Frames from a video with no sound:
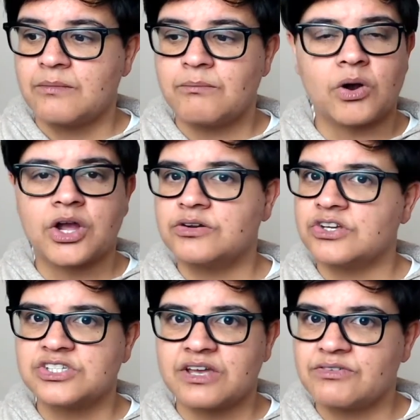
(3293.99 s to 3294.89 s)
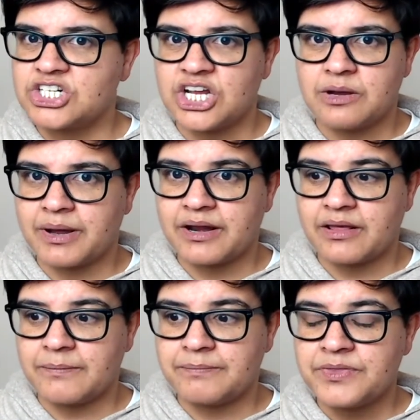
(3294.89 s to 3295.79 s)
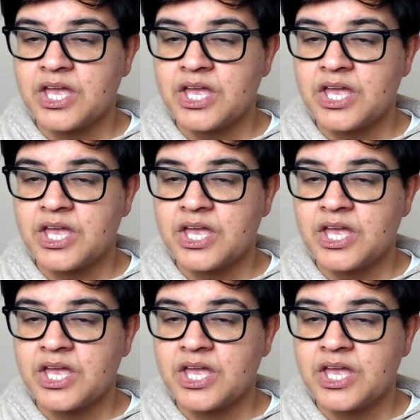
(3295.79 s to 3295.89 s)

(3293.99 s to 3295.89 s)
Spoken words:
Marco doesn't give a shit about them.